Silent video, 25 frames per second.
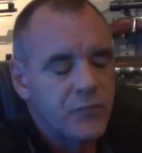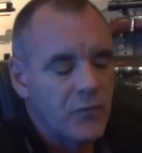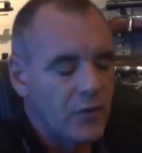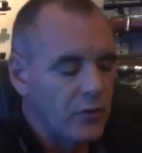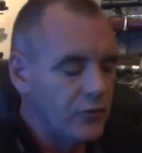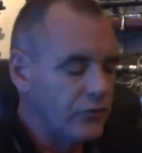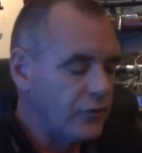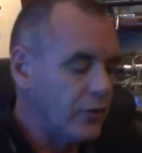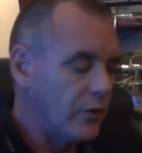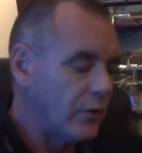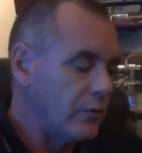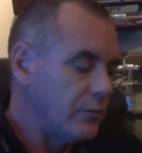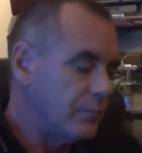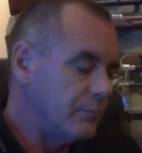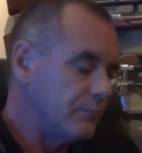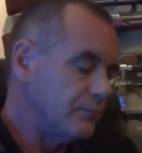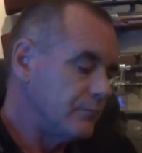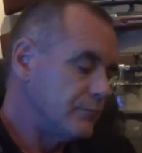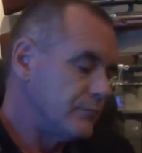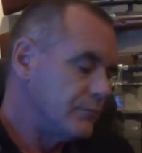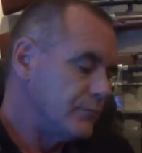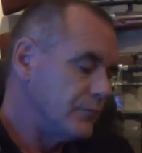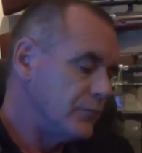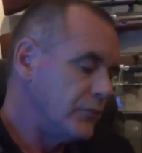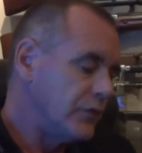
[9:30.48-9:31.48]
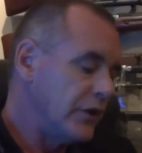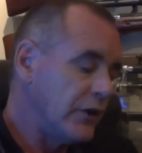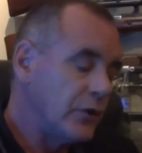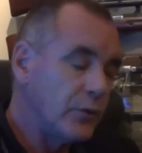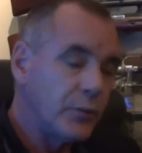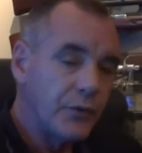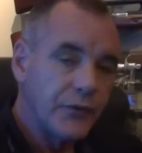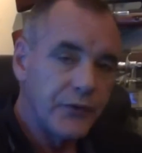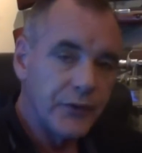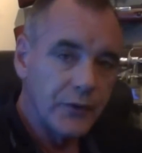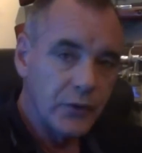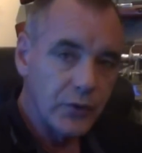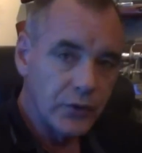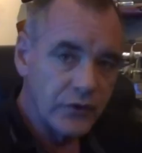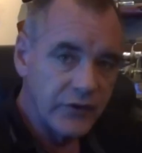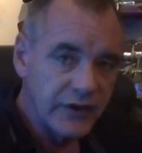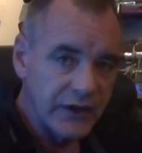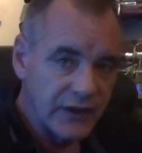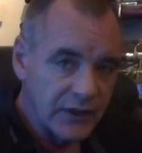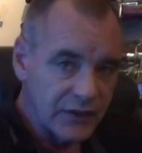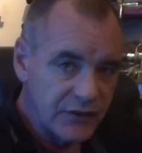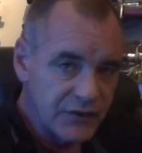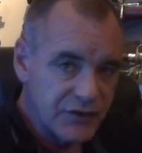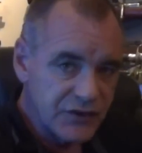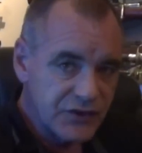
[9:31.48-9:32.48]
So deal with the good
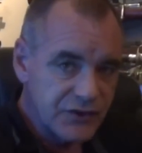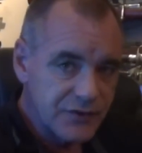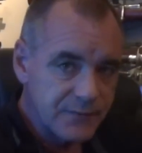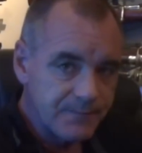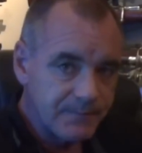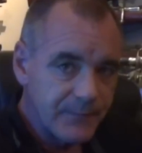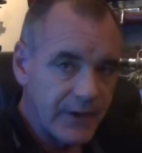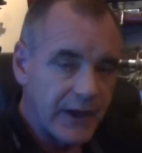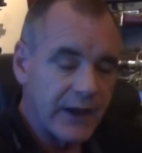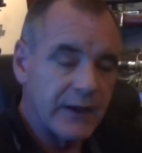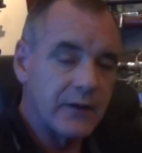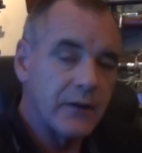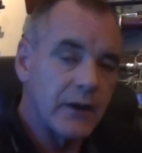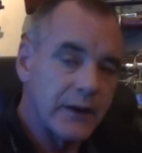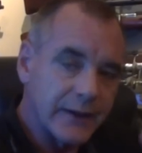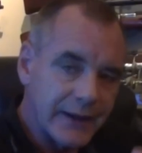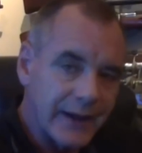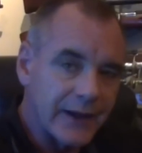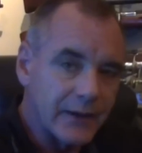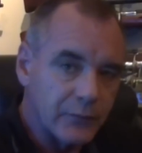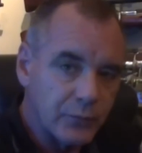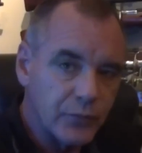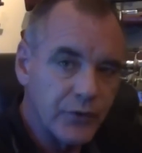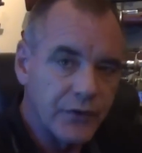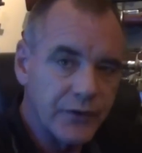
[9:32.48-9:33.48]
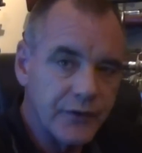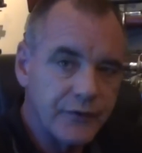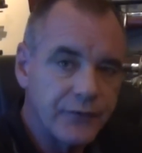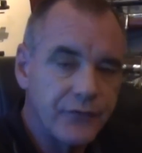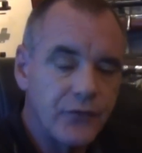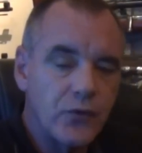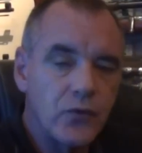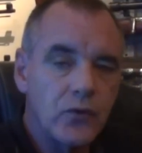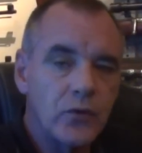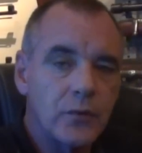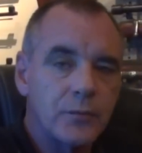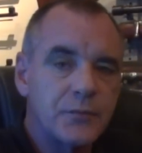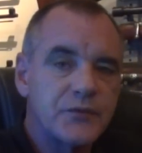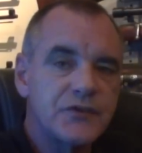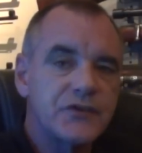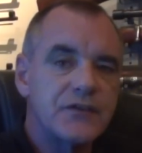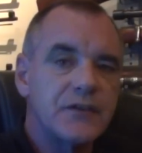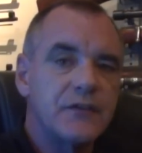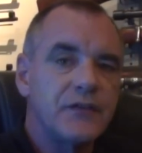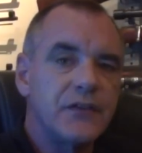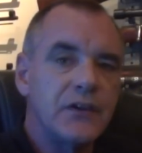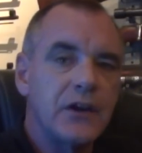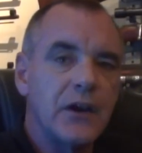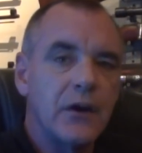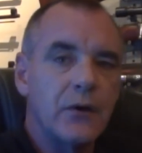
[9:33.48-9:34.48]
dealers, and again, with the forums,
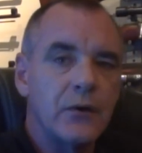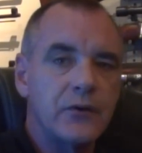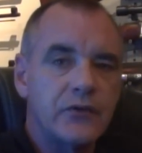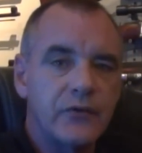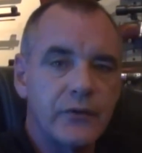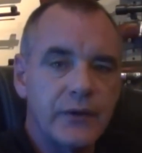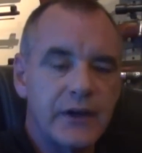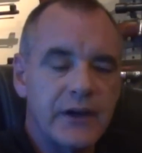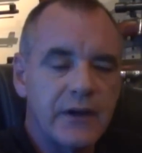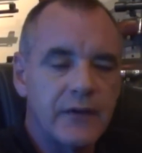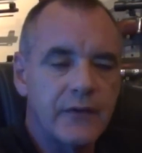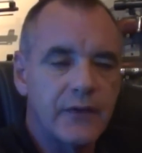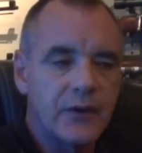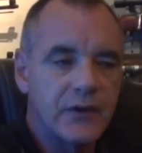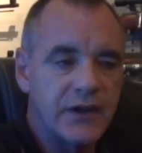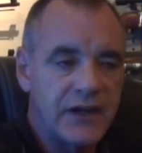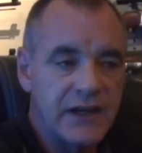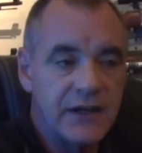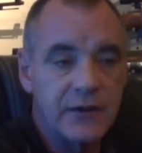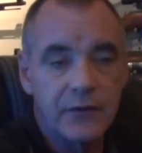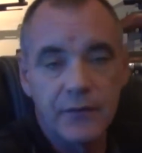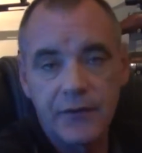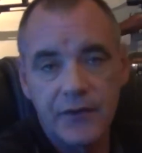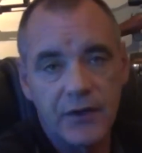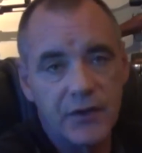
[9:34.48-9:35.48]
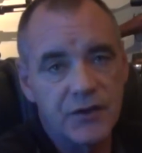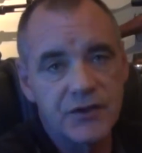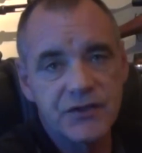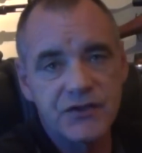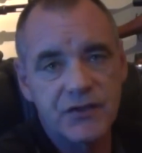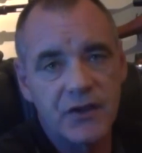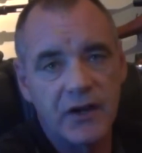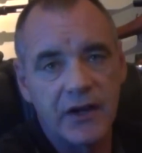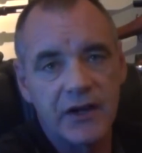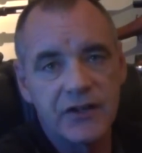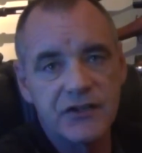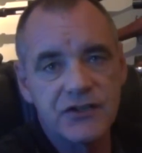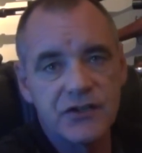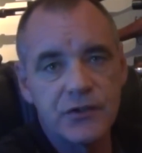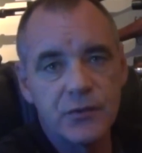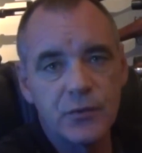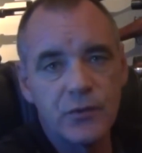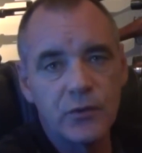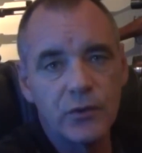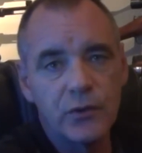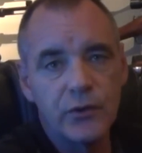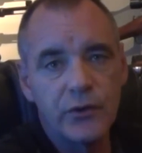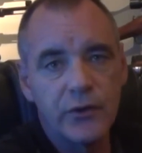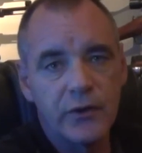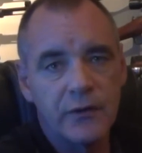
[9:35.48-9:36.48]
if you go onto any of the, either of those sites, you
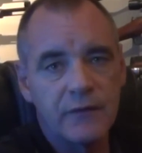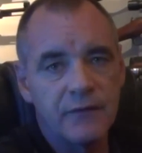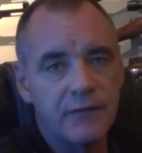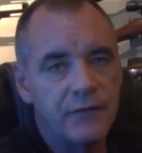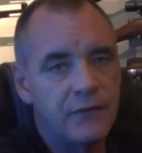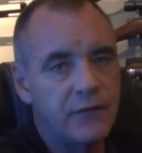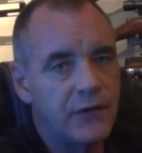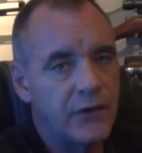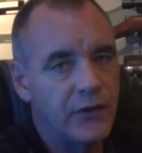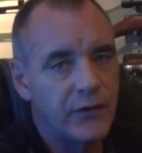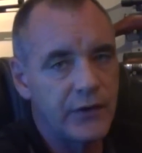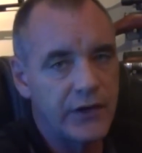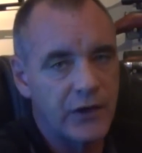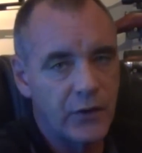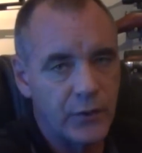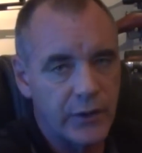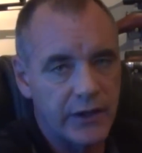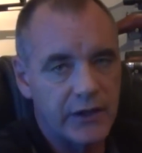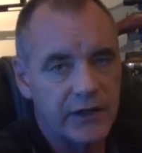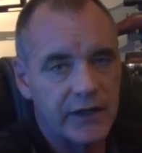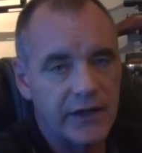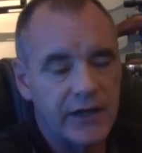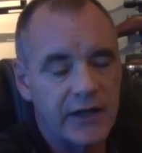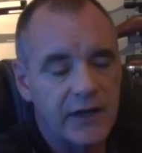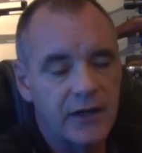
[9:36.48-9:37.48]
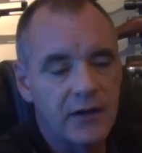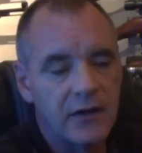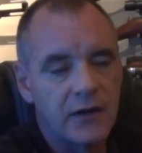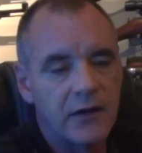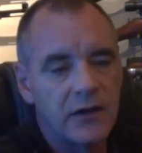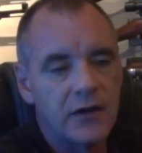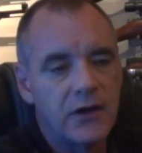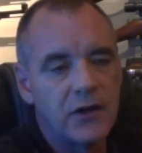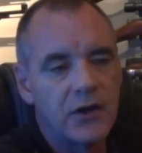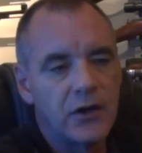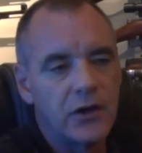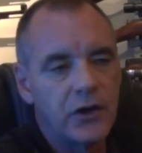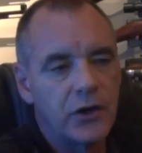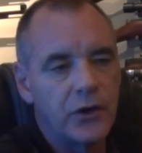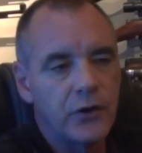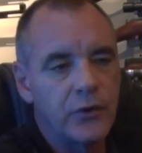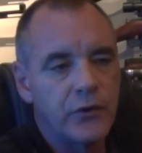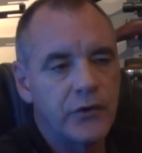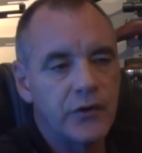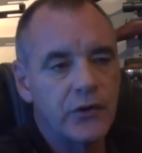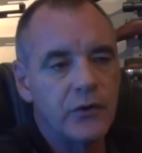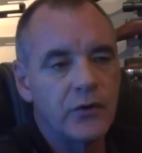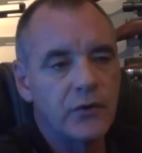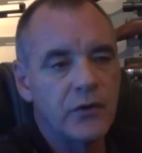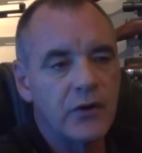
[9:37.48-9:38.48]
will learn very quickly who
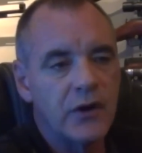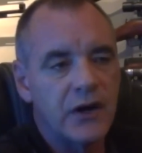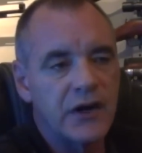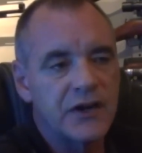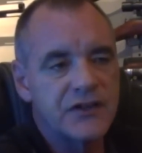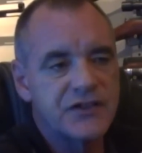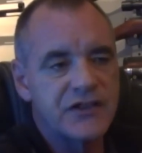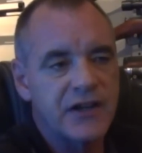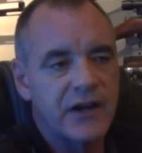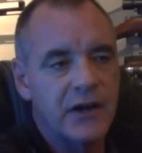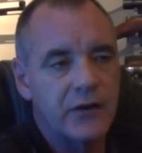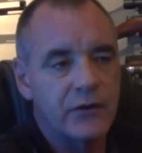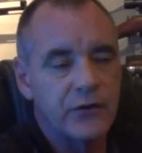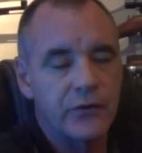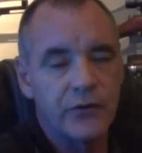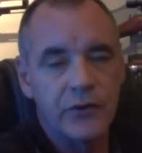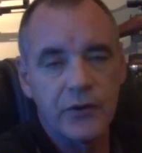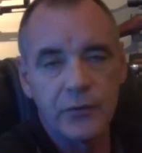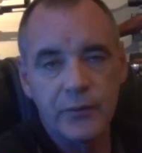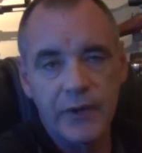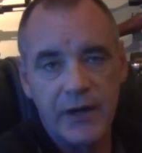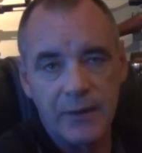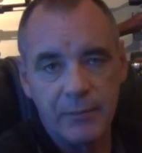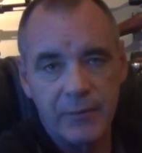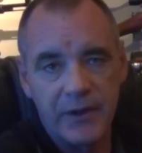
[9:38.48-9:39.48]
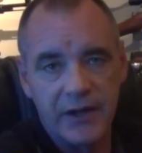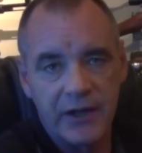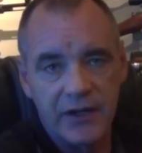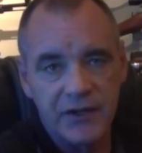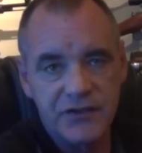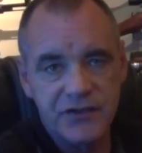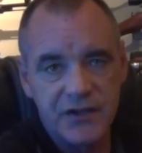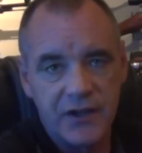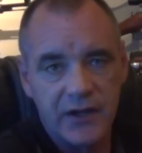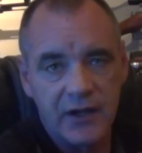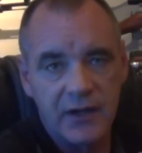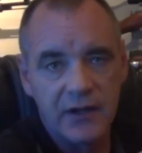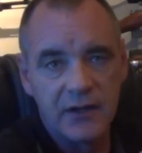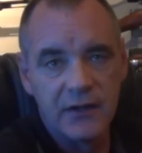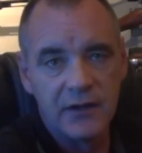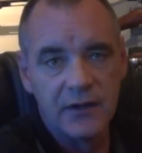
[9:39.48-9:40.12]
the good guys are and who the ratbags are.